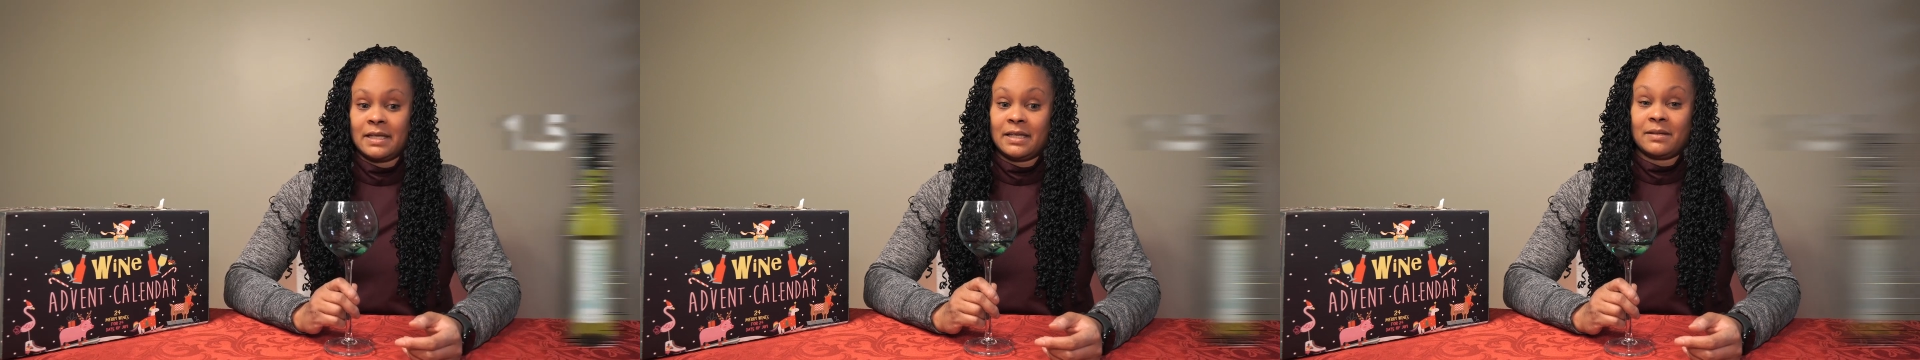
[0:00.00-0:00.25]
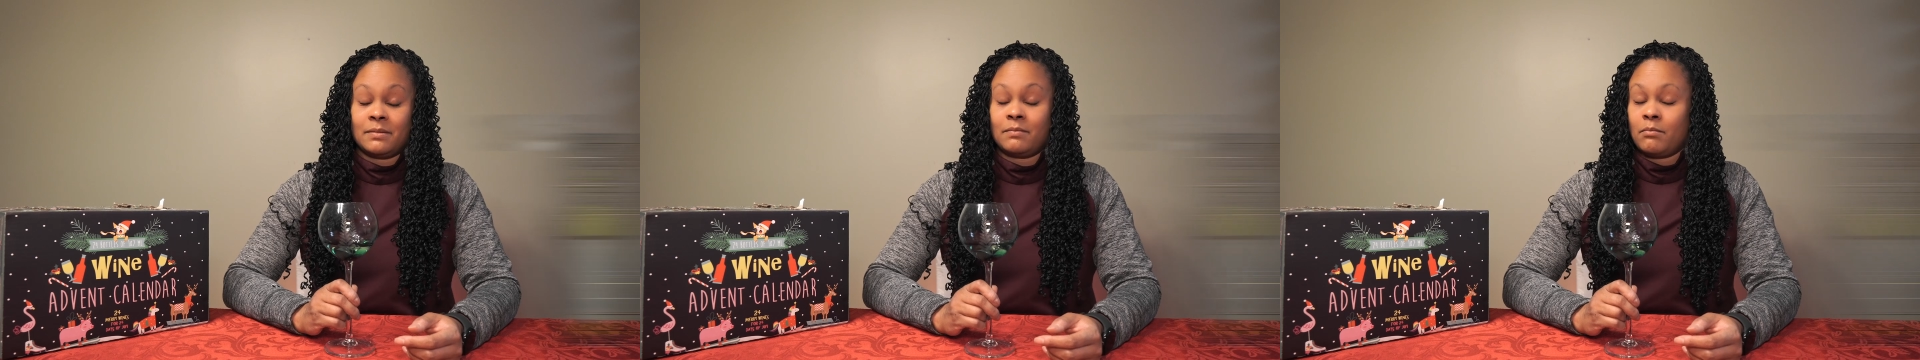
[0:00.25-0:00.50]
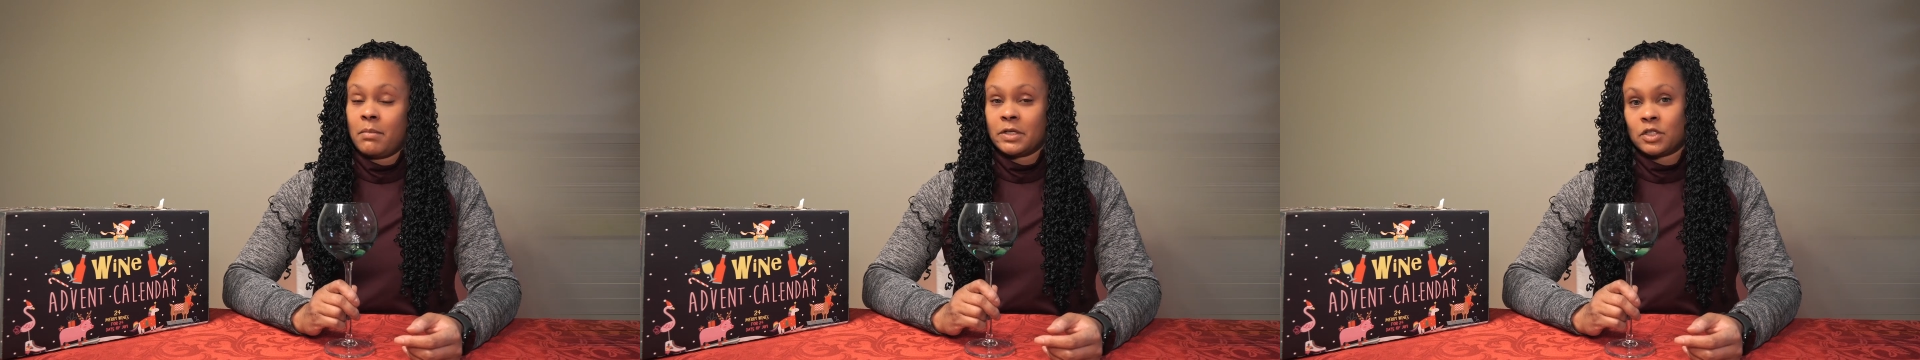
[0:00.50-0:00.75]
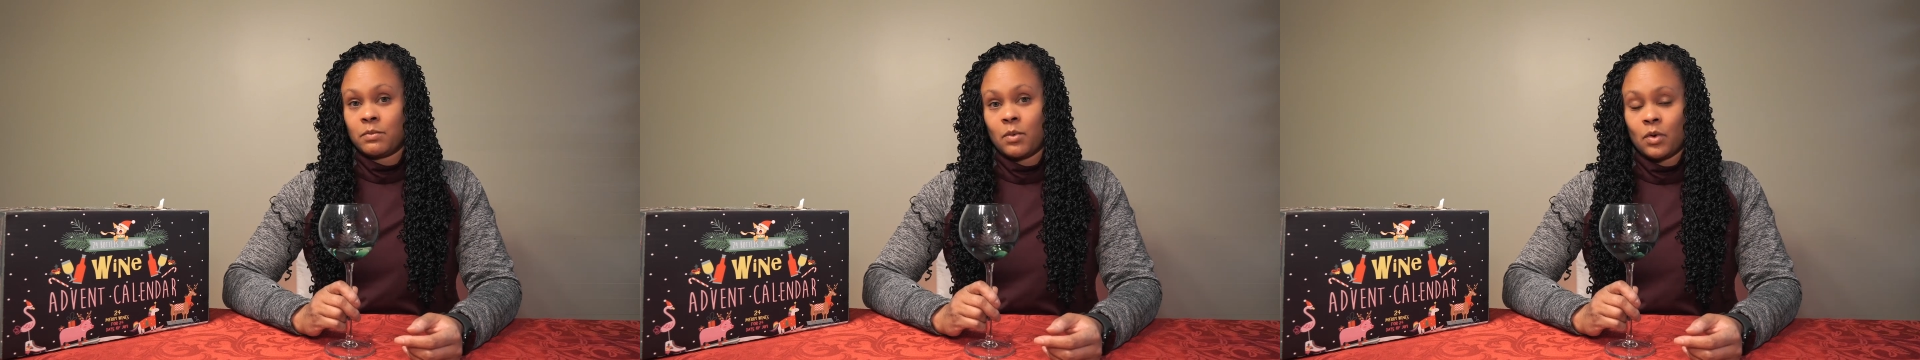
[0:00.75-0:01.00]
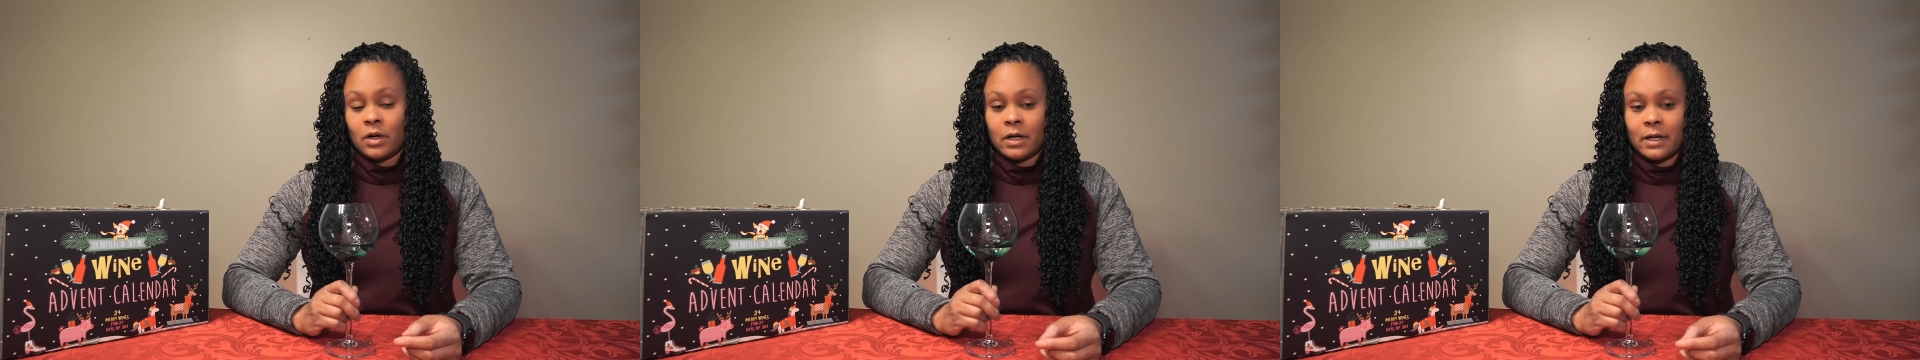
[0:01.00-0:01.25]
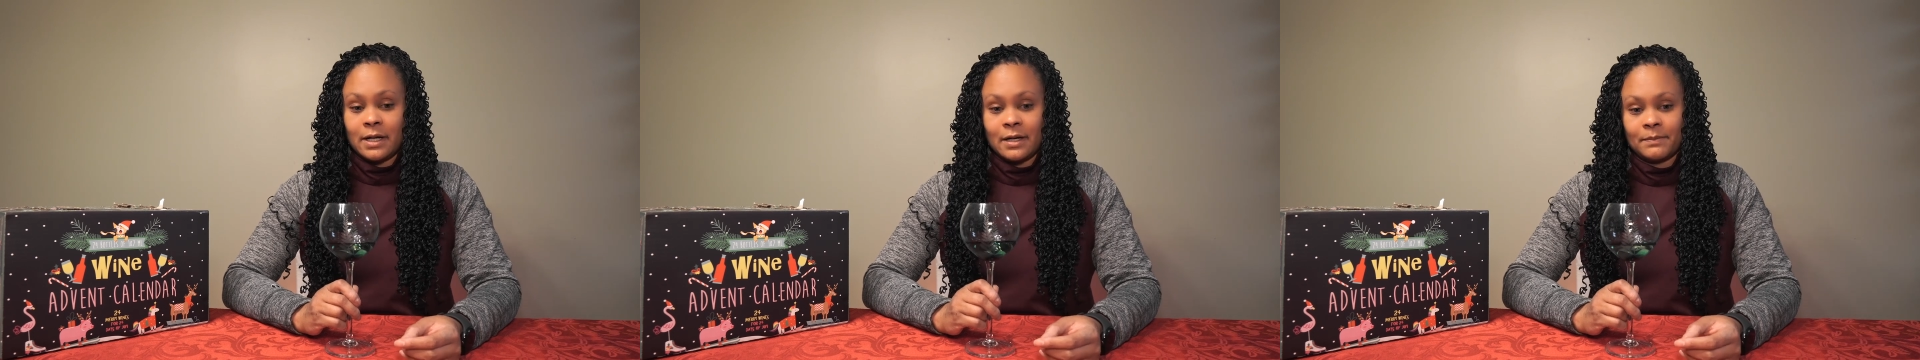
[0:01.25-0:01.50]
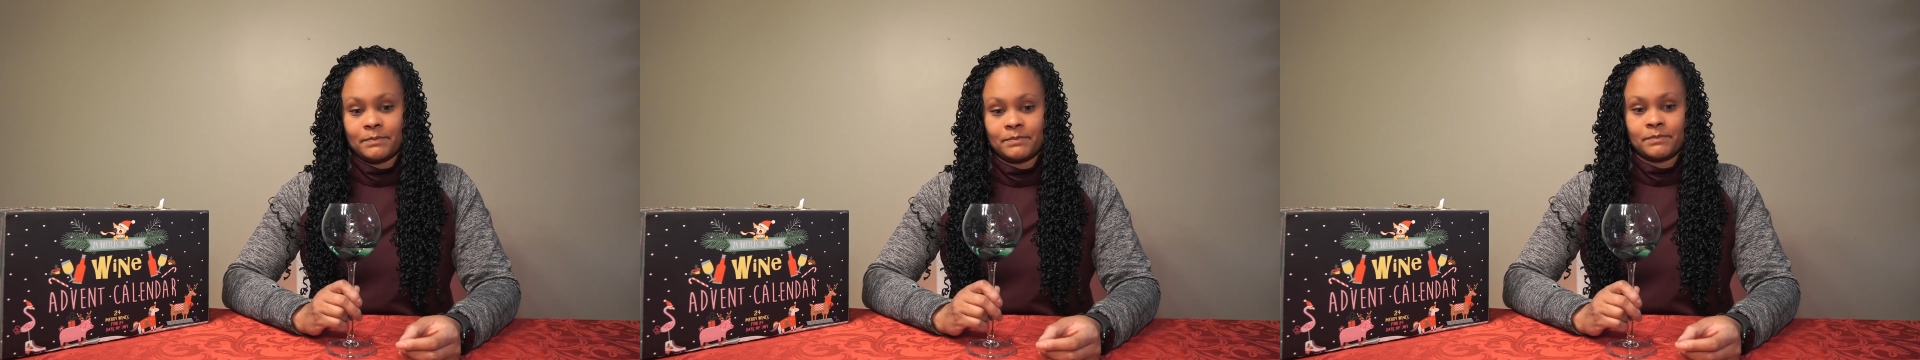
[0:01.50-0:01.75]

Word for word: and much more um,